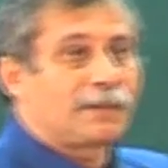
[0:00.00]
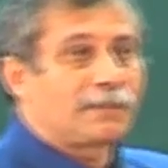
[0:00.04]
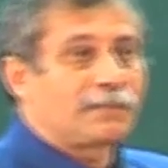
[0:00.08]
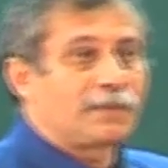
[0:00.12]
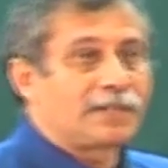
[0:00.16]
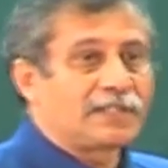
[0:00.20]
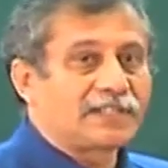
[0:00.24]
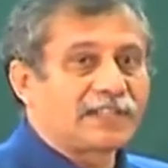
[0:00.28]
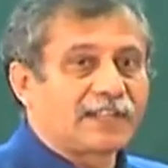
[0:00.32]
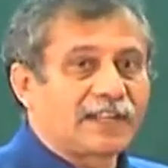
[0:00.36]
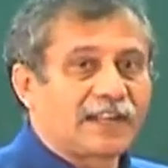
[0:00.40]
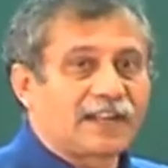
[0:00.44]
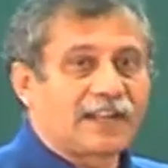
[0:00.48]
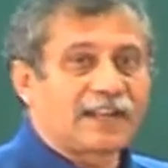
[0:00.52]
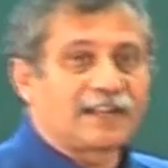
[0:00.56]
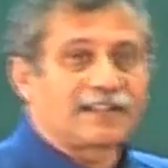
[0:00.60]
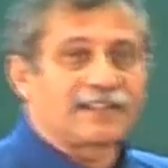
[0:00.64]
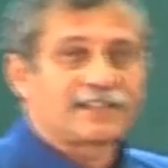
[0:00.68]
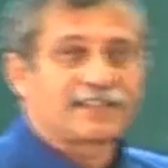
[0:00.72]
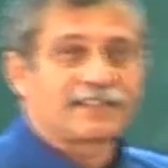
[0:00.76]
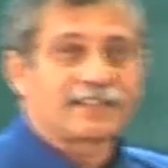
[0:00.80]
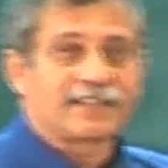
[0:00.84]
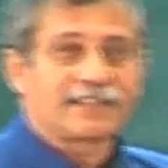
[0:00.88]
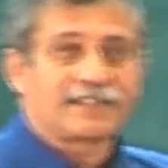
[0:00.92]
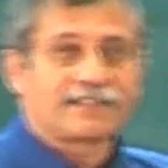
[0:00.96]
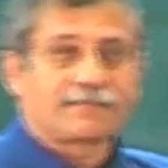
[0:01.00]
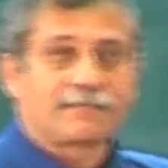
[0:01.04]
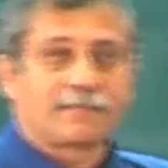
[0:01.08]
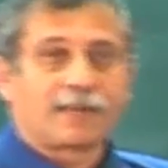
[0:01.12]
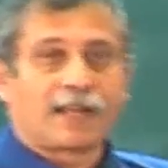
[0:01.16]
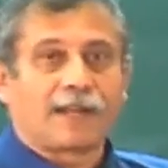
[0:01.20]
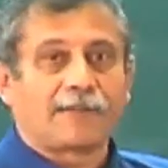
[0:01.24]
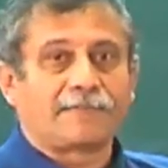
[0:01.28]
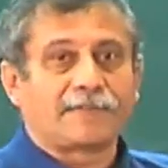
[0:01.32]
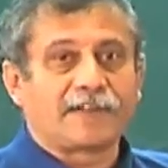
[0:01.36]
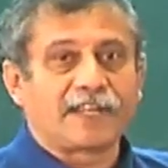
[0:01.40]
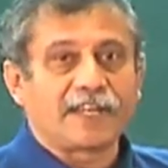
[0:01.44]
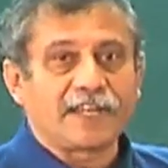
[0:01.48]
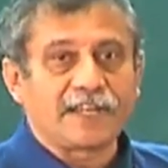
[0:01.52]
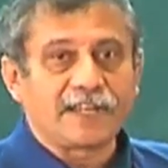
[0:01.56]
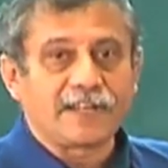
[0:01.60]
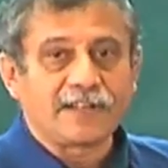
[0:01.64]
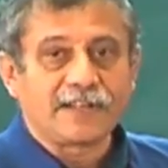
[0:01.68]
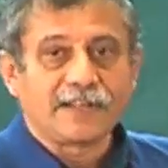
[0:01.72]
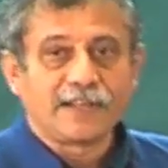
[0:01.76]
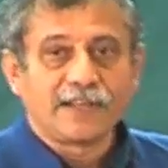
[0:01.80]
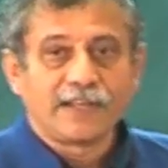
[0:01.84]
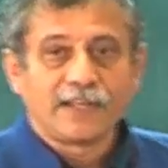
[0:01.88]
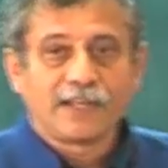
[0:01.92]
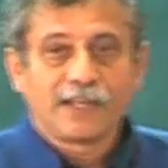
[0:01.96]
population analysis,
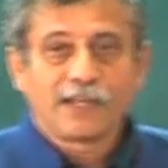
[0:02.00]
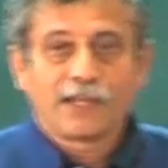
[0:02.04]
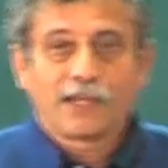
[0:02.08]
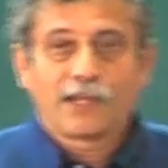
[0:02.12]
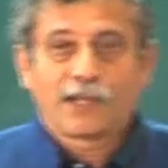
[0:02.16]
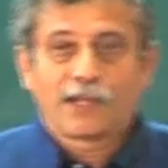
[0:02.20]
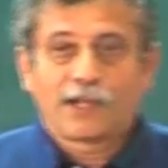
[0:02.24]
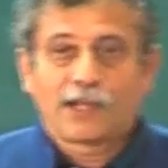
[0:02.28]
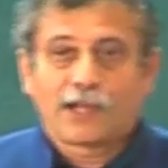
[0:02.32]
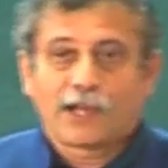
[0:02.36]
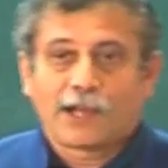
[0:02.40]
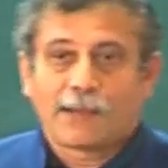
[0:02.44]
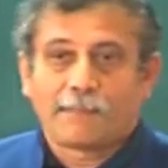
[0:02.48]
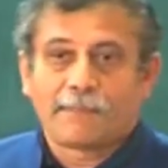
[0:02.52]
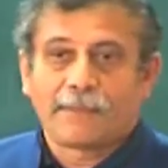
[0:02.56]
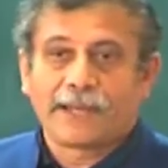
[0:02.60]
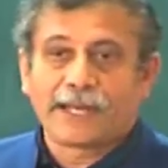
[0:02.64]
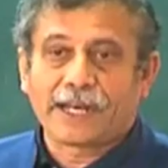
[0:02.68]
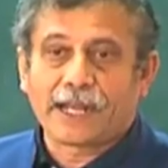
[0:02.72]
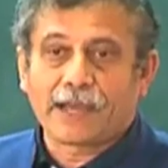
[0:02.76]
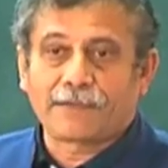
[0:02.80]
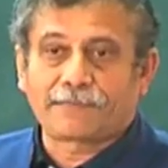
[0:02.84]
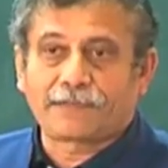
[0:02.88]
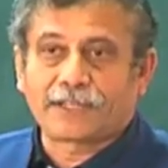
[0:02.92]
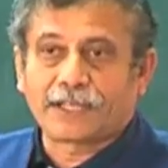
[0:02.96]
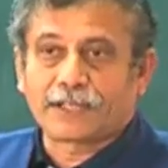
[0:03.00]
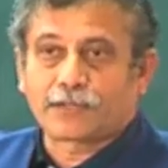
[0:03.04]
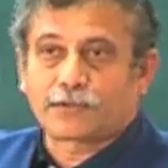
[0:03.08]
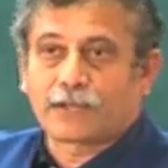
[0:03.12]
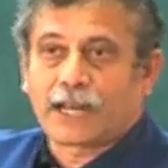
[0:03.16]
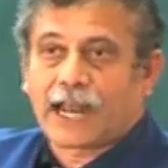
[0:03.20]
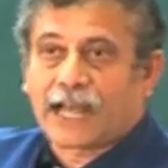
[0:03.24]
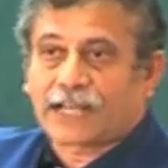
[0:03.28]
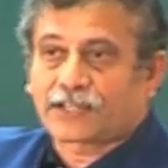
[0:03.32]
Löwdin, Many of these will